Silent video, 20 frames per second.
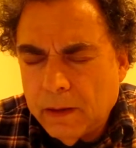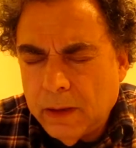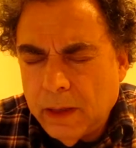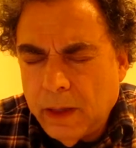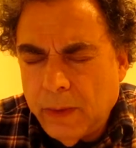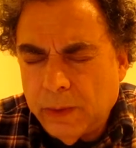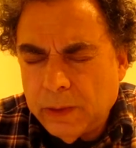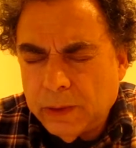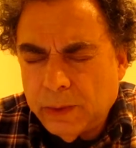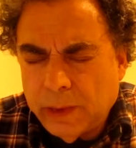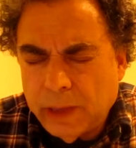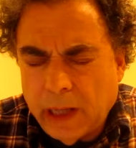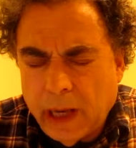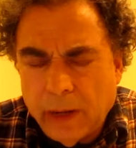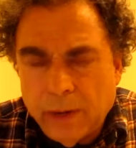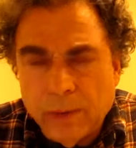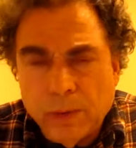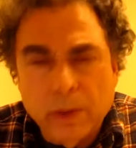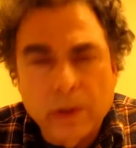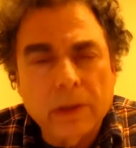It was when I
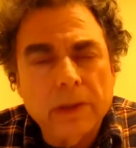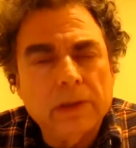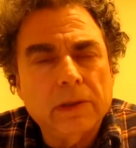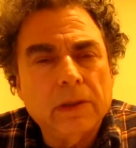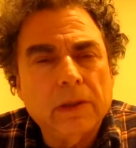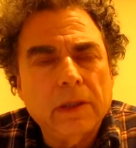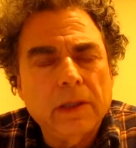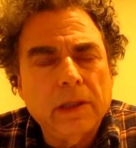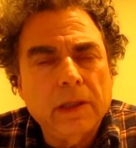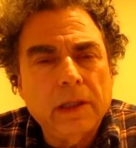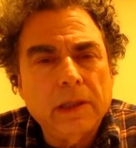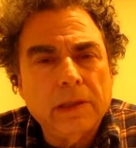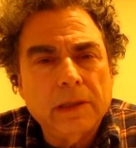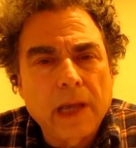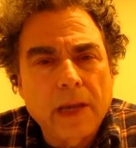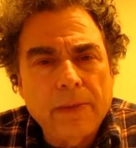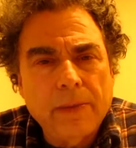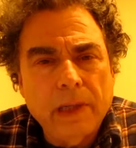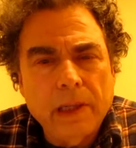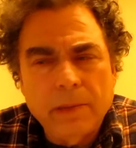really started
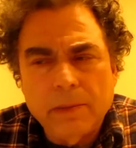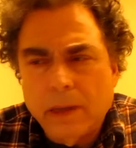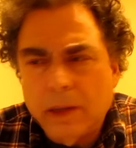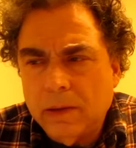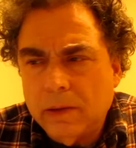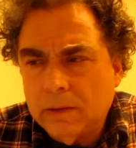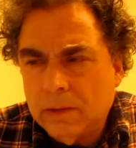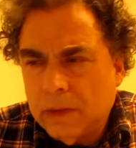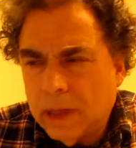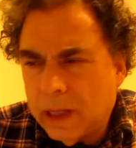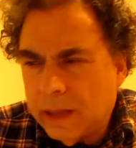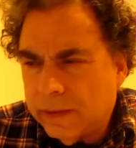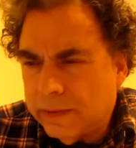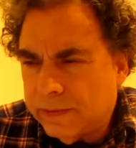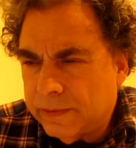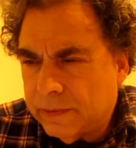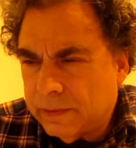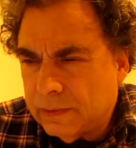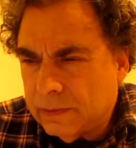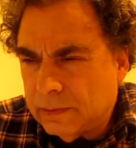examining my own
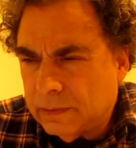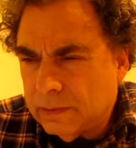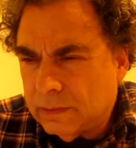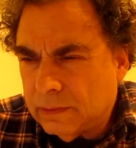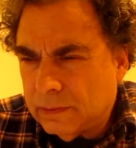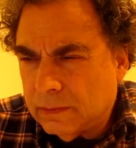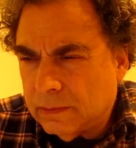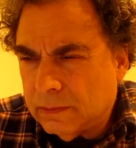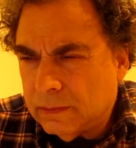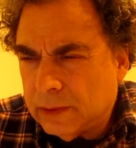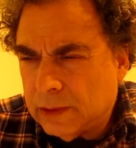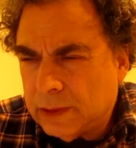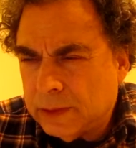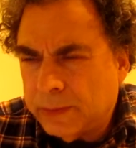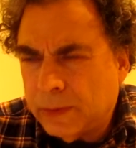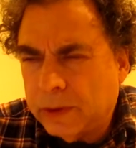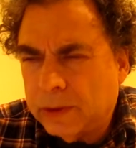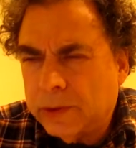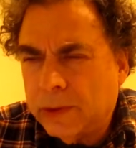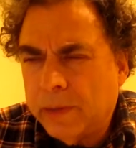life,
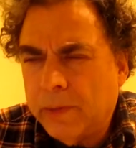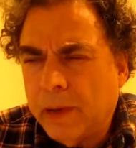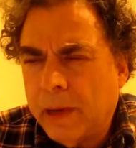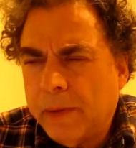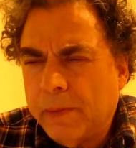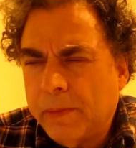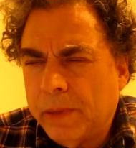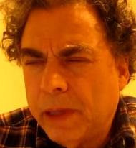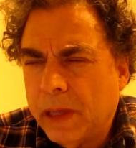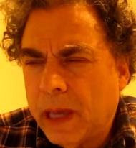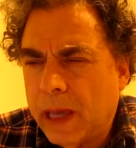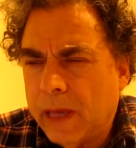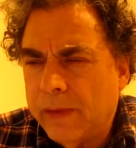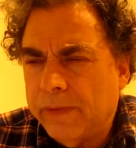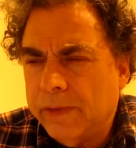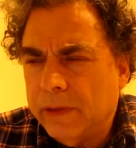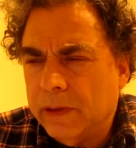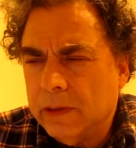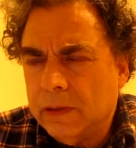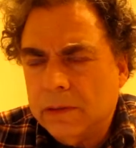especially my
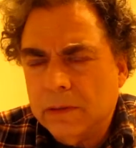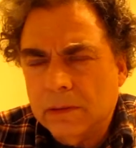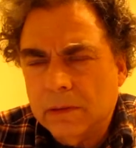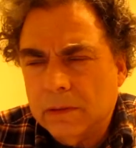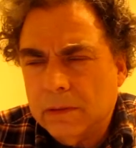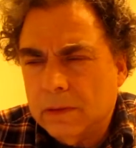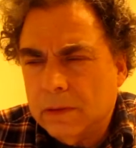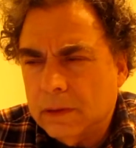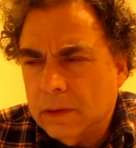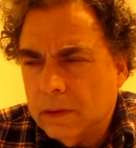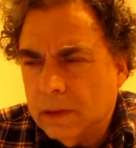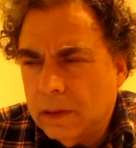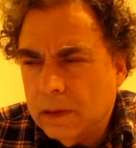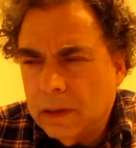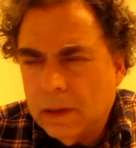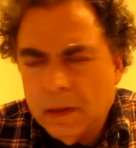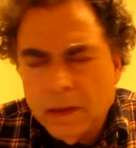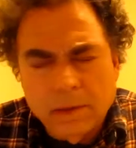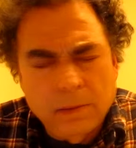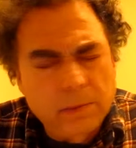behavior,
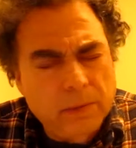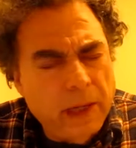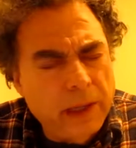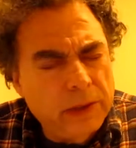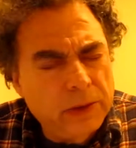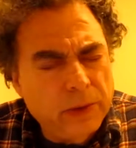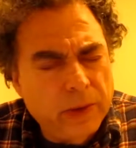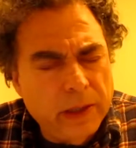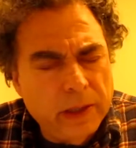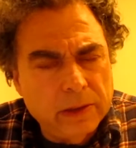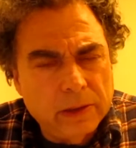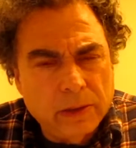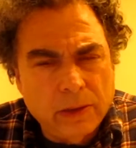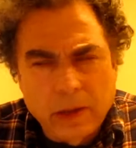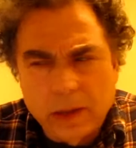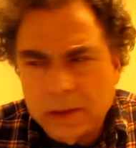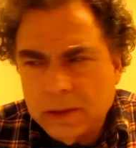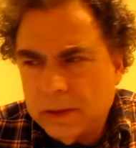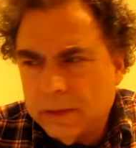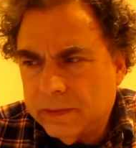my
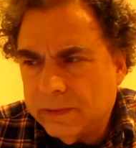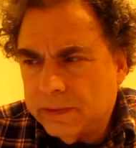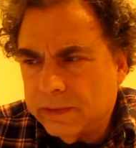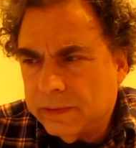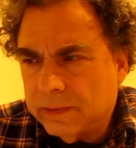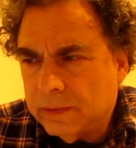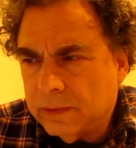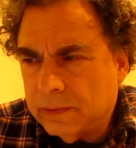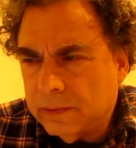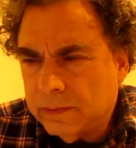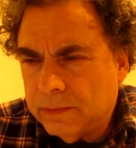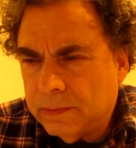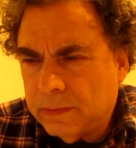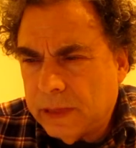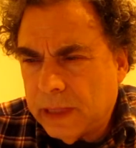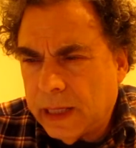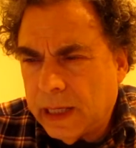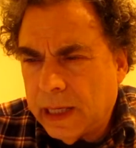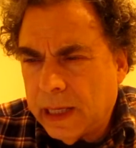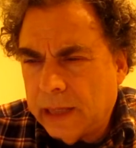transgressive,
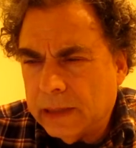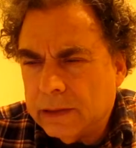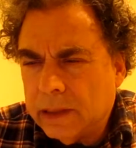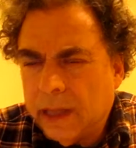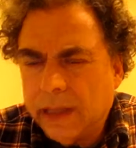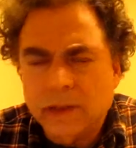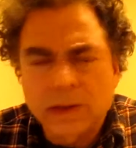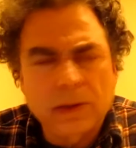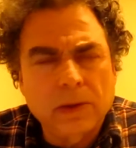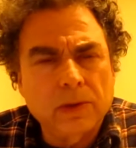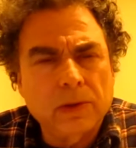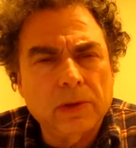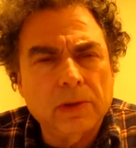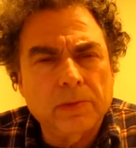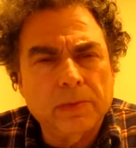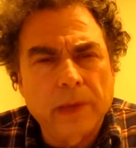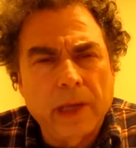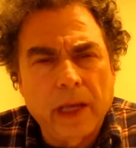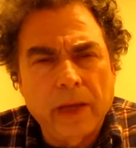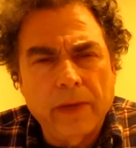antisocial
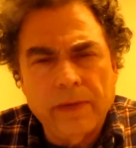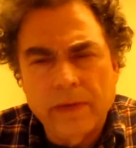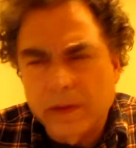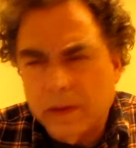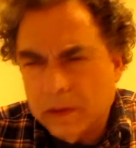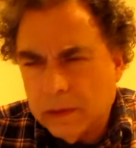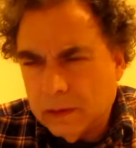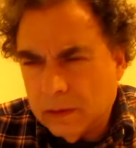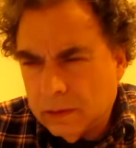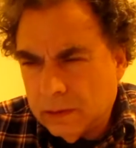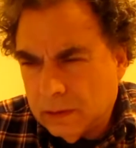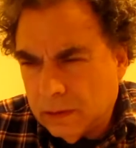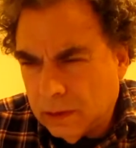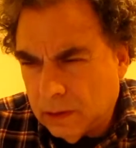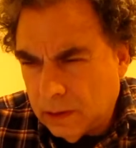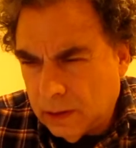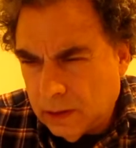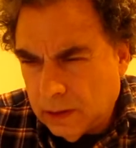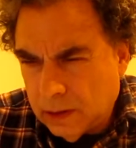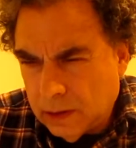behavior,
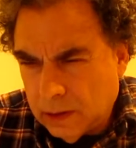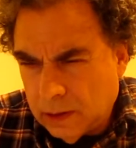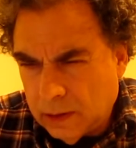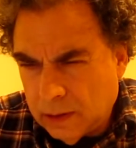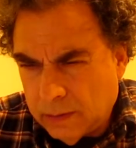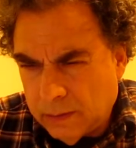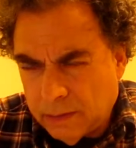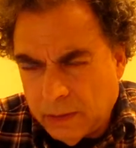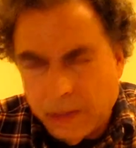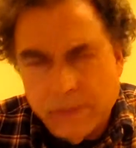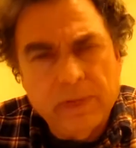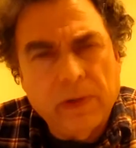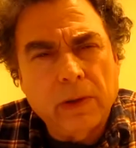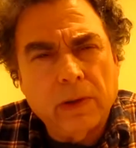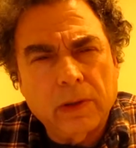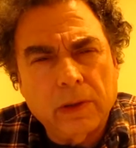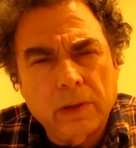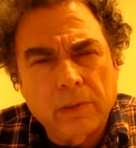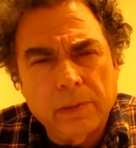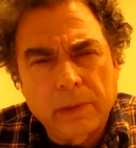my
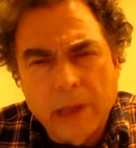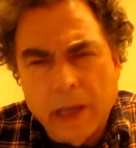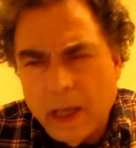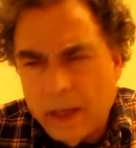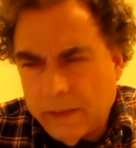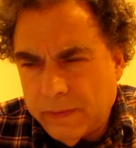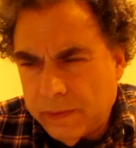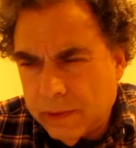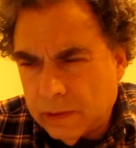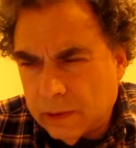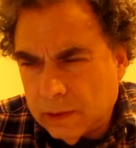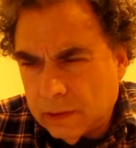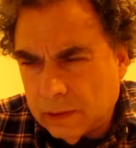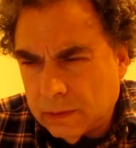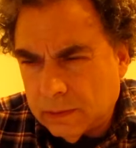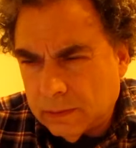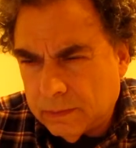vulgar behavior,